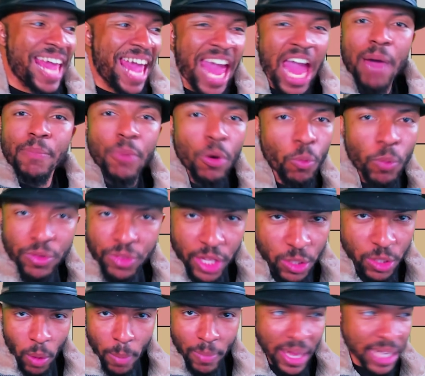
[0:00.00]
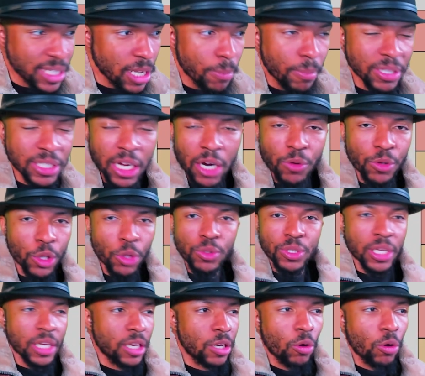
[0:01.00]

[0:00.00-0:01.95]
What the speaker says: ammo with this That's how much I don't use it.